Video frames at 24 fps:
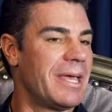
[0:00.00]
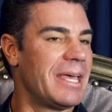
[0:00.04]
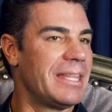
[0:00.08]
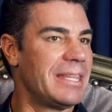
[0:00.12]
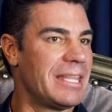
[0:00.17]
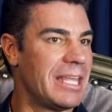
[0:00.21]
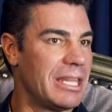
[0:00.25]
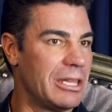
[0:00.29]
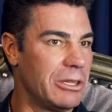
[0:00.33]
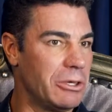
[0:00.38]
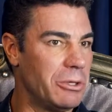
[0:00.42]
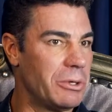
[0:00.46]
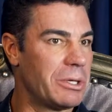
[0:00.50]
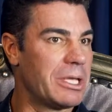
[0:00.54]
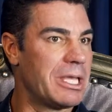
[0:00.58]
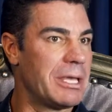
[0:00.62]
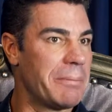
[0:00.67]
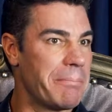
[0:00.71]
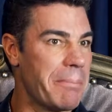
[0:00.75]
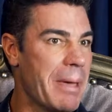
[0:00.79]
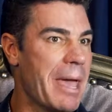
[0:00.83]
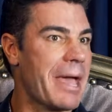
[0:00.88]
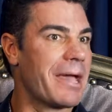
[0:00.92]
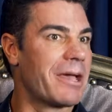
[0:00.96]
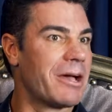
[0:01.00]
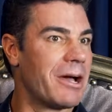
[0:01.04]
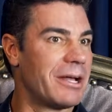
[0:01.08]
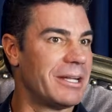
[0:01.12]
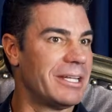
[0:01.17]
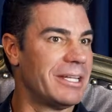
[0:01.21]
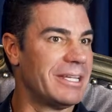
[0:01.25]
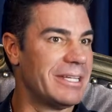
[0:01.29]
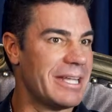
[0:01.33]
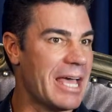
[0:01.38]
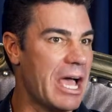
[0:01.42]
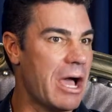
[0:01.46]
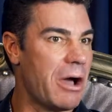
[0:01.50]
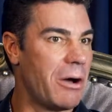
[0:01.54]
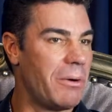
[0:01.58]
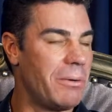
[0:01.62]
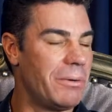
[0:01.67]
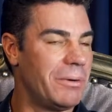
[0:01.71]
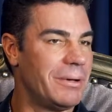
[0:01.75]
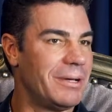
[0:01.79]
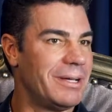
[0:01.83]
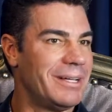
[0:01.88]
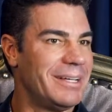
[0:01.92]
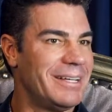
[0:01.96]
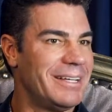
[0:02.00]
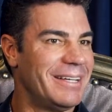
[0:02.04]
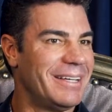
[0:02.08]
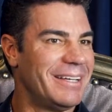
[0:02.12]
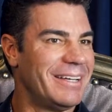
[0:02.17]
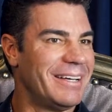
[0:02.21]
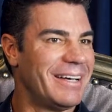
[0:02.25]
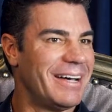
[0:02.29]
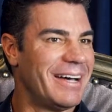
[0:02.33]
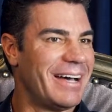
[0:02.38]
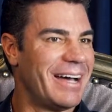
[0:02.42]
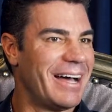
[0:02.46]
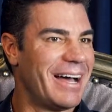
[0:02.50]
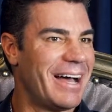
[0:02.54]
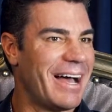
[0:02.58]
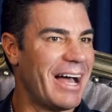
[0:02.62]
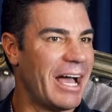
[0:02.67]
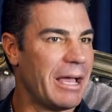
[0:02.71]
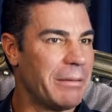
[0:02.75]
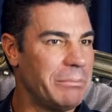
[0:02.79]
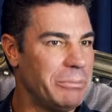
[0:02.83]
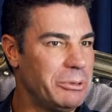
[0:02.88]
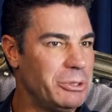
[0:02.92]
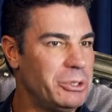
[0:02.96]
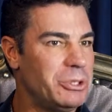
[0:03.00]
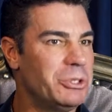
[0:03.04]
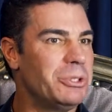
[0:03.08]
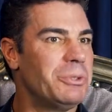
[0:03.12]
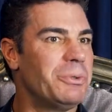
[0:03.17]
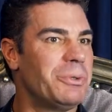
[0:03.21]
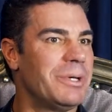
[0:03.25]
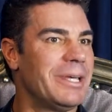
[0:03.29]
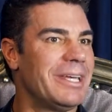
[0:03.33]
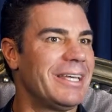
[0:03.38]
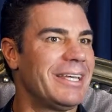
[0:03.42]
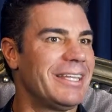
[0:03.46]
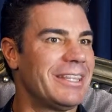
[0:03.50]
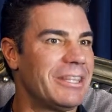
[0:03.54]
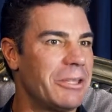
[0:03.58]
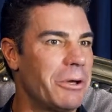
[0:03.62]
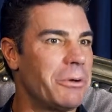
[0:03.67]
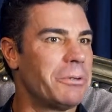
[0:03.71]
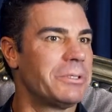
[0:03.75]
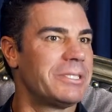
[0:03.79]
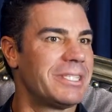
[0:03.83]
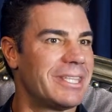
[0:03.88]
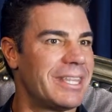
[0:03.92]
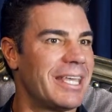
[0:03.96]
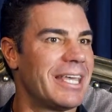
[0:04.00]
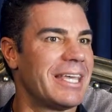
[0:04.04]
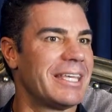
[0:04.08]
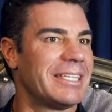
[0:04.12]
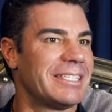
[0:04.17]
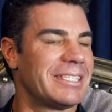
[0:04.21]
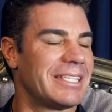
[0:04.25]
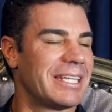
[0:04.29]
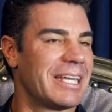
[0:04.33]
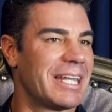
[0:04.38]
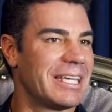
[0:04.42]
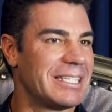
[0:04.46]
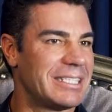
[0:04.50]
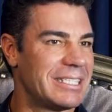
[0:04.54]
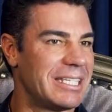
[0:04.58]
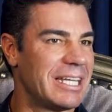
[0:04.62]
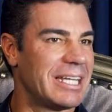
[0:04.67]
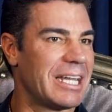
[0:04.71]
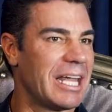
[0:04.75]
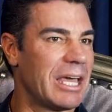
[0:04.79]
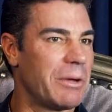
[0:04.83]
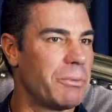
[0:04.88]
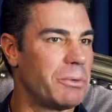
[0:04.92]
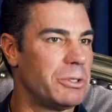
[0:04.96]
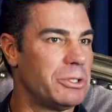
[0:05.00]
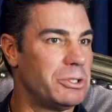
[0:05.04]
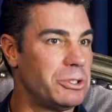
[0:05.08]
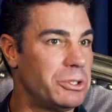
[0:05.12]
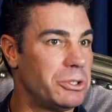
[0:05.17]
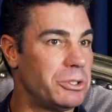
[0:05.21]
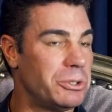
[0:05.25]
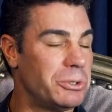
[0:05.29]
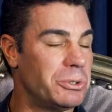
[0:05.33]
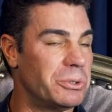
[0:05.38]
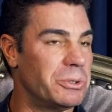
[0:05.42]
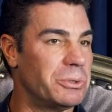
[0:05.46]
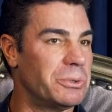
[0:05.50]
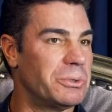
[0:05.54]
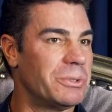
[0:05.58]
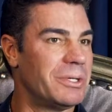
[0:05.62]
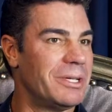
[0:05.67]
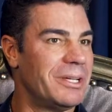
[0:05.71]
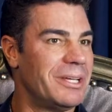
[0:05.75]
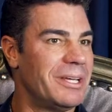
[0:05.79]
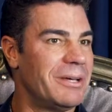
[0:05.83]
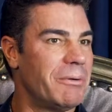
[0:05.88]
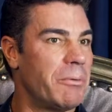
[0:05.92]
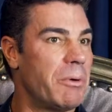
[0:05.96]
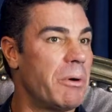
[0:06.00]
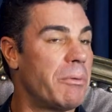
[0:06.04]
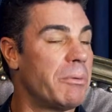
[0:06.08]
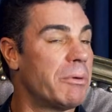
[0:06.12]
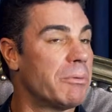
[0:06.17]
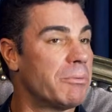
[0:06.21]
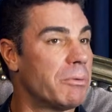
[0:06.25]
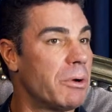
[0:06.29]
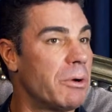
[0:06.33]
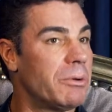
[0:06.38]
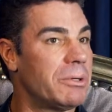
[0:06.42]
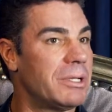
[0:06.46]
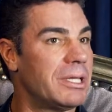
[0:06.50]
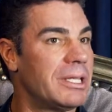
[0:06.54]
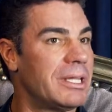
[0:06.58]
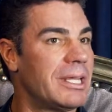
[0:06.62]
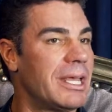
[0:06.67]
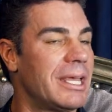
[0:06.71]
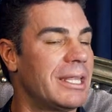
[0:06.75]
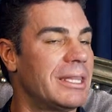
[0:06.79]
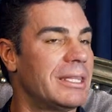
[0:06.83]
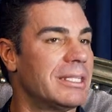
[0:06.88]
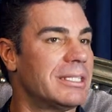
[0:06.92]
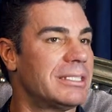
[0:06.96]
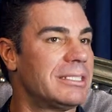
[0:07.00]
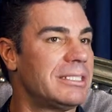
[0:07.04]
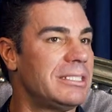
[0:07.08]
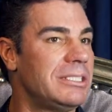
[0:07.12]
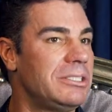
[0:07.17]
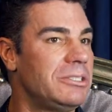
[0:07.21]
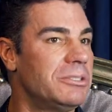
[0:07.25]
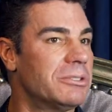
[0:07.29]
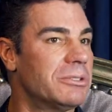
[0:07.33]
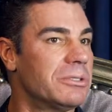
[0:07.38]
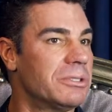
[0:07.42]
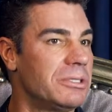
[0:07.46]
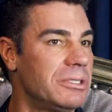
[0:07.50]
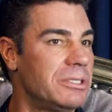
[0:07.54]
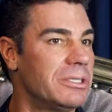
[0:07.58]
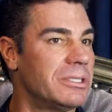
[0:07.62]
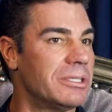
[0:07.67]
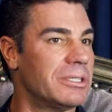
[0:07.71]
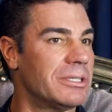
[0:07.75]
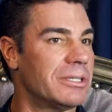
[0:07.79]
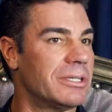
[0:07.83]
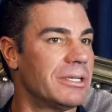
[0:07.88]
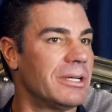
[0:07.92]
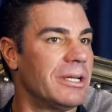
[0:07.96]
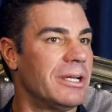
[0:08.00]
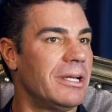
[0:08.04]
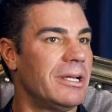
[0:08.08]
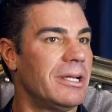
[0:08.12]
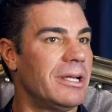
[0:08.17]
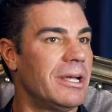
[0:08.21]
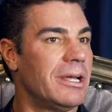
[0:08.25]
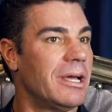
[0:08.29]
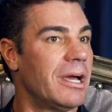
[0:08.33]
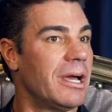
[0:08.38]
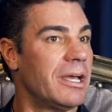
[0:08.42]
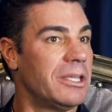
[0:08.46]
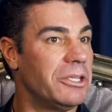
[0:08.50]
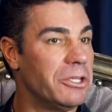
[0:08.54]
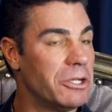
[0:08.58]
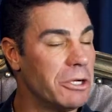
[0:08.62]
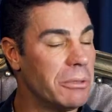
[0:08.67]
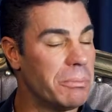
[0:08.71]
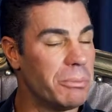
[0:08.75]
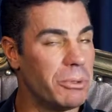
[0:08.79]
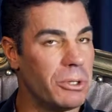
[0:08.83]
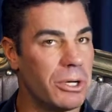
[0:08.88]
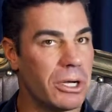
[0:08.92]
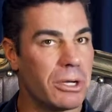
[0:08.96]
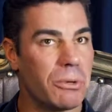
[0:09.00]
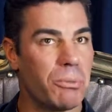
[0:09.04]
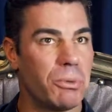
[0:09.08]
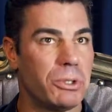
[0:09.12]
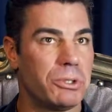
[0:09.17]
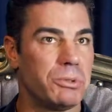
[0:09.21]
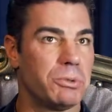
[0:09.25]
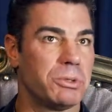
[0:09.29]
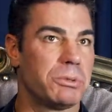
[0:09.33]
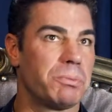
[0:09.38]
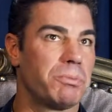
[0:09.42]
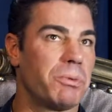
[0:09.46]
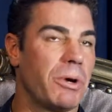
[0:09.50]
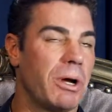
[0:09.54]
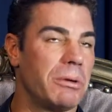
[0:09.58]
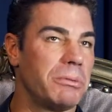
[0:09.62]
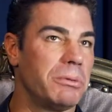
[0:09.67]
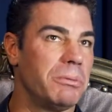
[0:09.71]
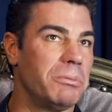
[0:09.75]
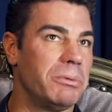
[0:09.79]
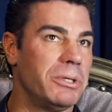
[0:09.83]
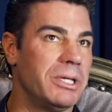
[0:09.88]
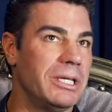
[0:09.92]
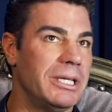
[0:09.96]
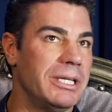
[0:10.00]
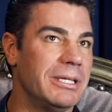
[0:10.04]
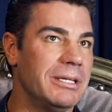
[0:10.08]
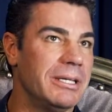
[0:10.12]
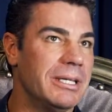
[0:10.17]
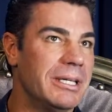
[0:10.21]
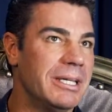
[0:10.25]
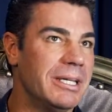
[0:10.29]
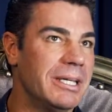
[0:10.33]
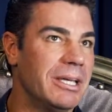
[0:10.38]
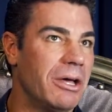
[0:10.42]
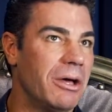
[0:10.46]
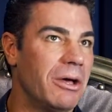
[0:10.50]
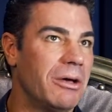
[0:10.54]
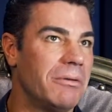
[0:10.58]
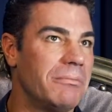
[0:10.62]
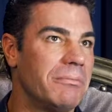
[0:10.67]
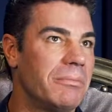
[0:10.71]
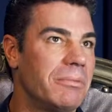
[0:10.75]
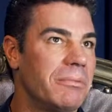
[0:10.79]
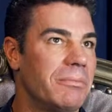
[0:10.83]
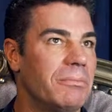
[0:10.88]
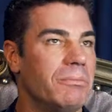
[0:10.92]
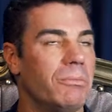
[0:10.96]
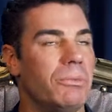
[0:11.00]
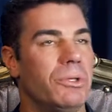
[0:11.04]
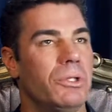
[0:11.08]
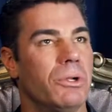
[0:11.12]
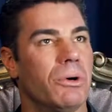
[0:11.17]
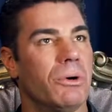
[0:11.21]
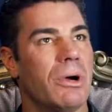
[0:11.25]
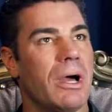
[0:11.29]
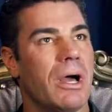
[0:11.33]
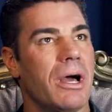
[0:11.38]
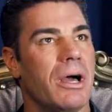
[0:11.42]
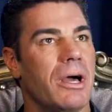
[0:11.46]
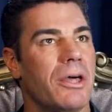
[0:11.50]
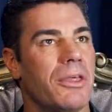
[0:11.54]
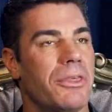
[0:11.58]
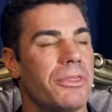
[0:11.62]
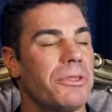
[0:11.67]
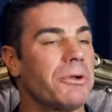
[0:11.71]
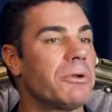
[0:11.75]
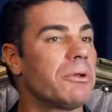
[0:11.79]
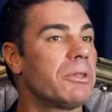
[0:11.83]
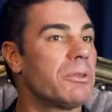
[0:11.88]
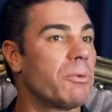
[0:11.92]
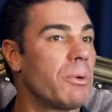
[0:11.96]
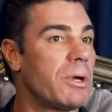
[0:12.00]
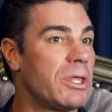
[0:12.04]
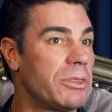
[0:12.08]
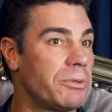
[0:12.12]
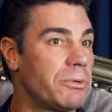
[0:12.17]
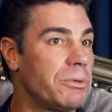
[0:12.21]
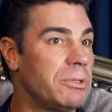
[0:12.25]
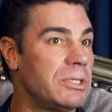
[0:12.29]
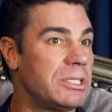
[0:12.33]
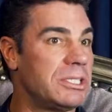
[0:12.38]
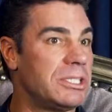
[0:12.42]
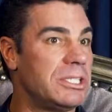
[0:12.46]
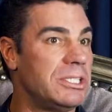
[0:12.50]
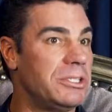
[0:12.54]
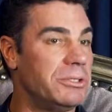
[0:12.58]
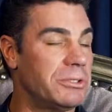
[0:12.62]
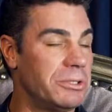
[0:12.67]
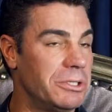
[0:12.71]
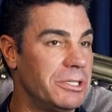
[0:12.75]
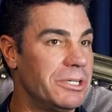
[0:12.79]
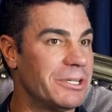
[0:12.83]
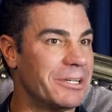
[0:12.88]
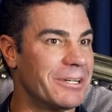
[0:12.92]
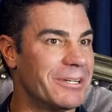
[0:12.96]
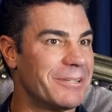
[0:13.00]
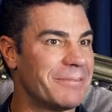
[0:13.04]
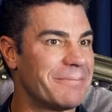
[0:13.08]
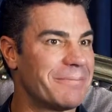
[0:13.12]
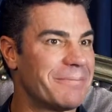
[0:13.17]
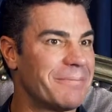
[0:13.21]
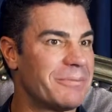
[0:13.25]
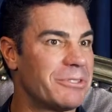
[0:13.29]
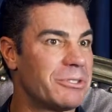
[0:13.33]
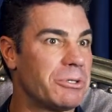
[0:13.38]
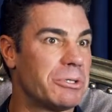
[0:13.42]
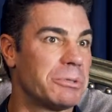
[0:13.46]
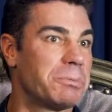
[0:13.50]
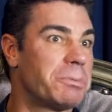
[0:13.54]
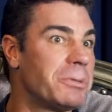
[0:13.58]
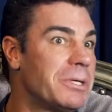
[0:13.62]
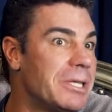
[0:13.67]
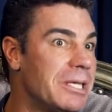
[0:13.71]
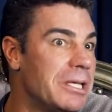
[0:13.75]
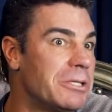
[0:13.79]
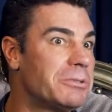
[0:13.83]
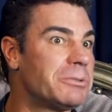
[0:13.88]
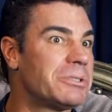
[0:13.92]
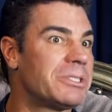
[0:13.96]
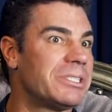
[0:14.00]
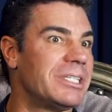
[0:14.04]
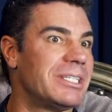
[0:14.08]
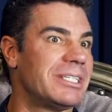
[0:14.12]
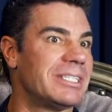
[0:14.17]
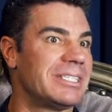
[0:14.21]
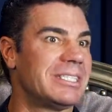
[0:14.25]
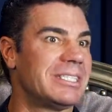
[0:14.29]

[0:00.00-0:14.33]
and then looking back on it now, I'm doing those things that I said I would do when we wrote it in the senior year yearbook, which was probably, a third of the way through the senior year. So it's pretty interesting to